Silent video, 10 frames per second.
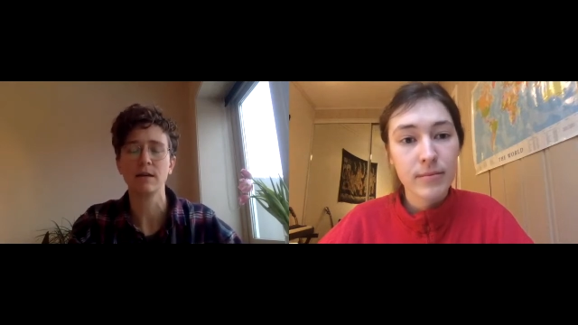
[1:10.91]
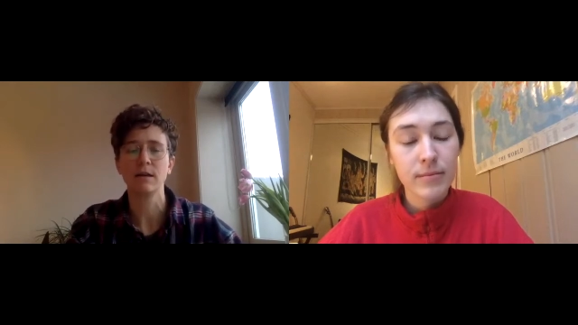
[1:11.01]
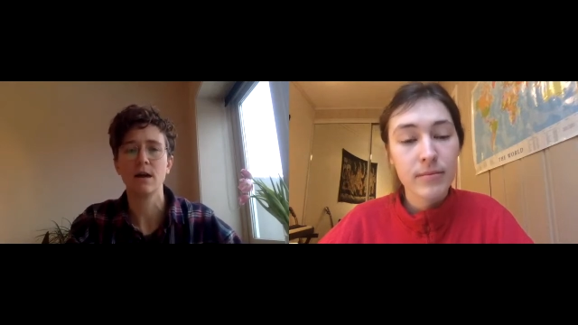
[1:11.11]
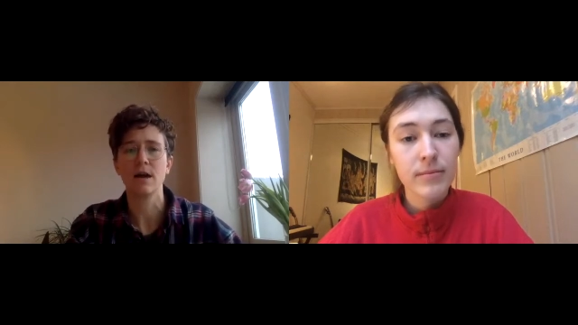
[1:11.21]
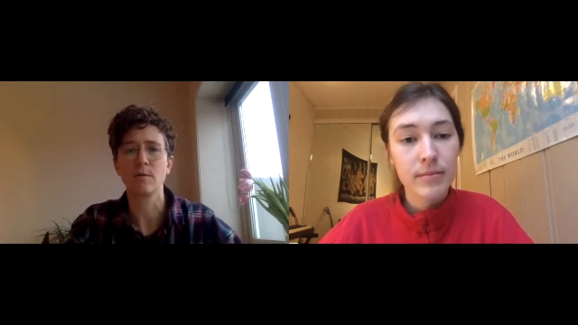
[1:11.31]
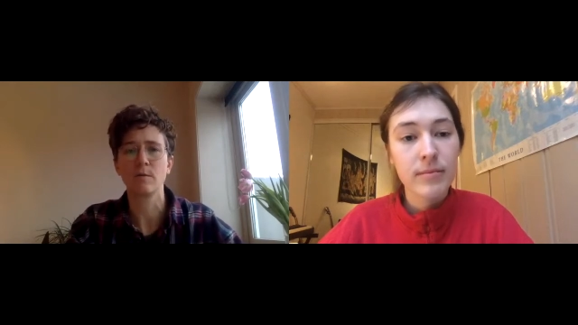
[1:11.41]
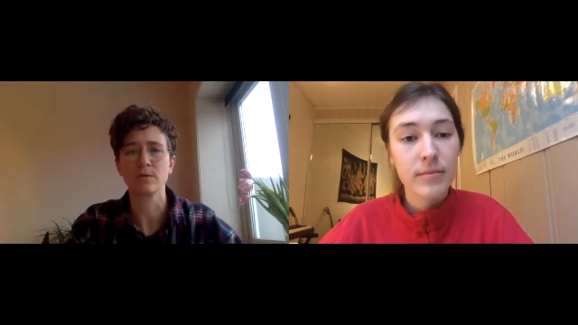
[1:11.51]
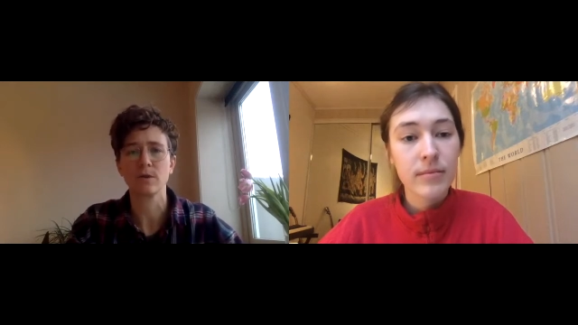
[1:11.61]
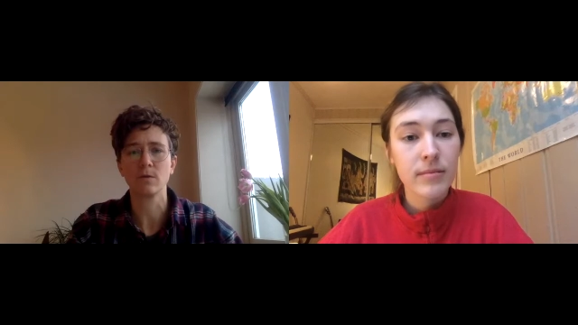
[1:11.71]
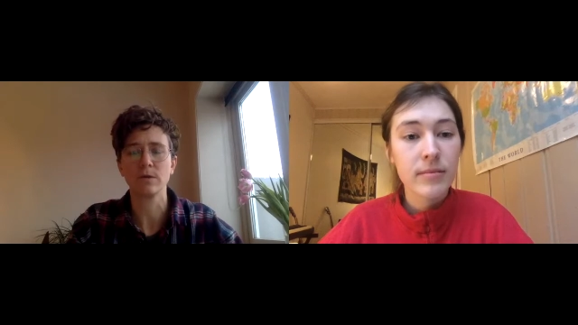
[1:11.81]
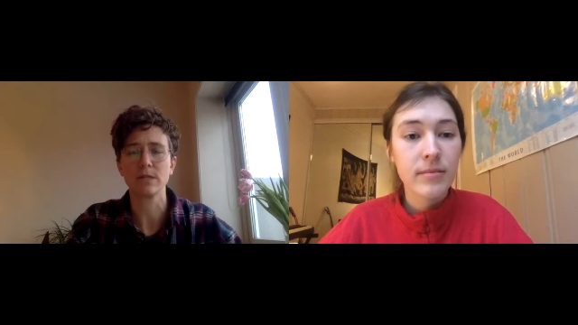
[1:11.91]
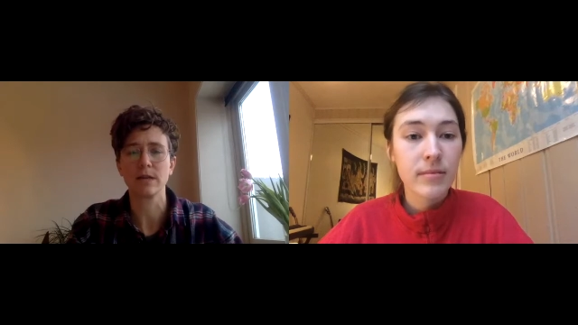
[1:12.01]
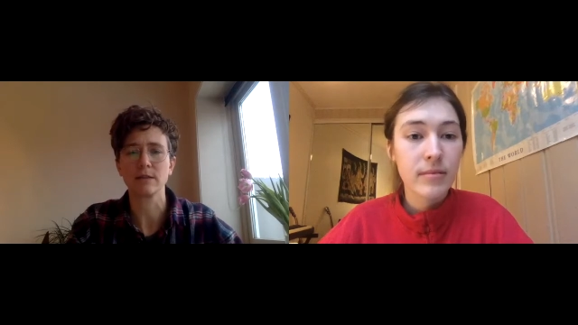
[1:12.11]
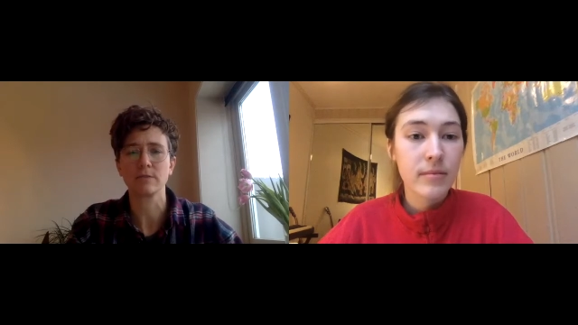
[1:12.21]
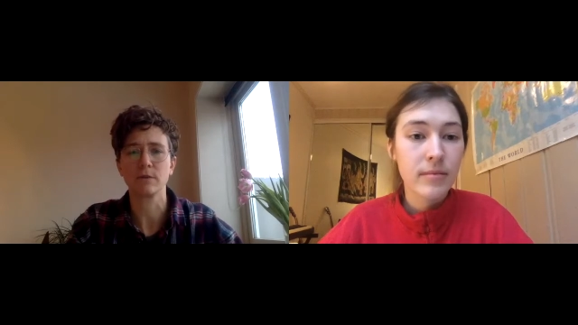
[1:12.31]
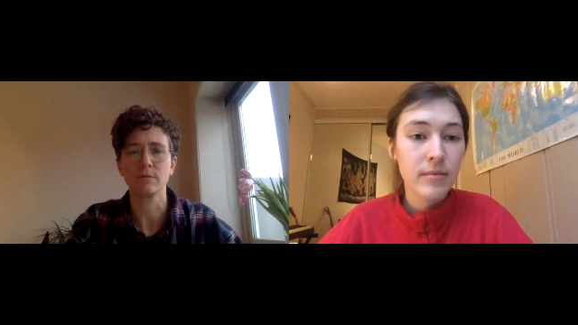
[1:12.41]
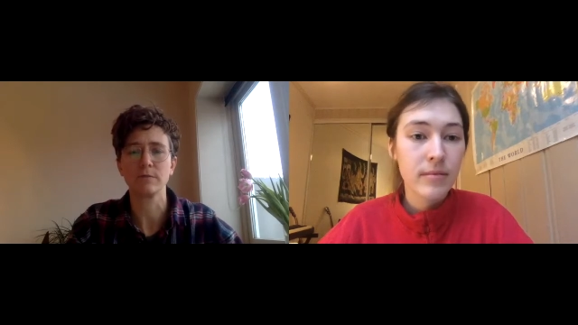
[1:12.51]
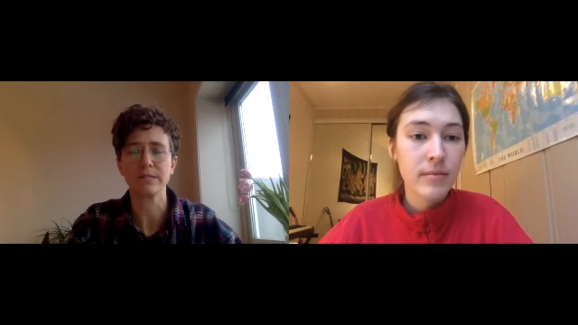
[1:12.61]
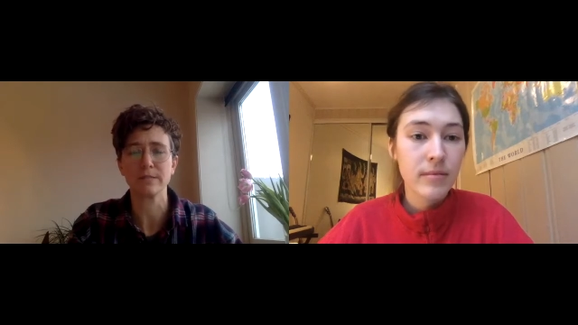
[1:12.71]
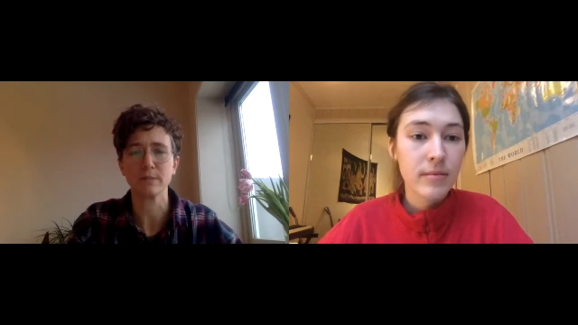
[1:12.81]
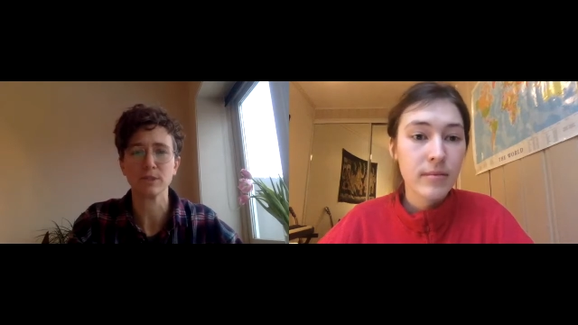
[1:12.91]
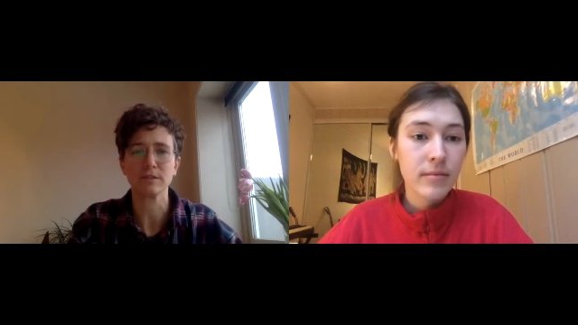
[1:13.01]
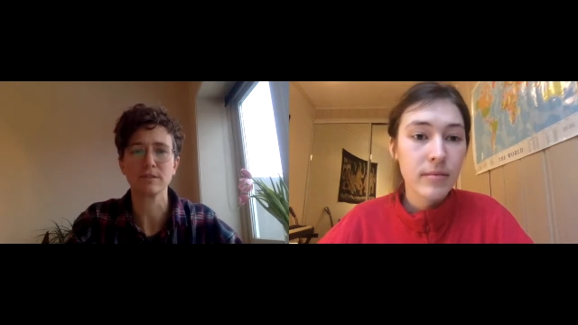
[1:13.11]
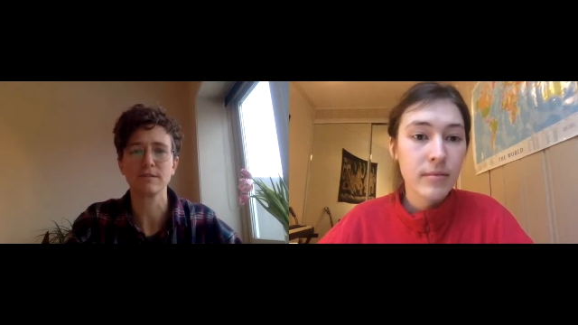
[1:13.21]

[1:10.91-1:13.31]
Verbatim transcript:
Speaker 1: and almost always ask for resubmissions.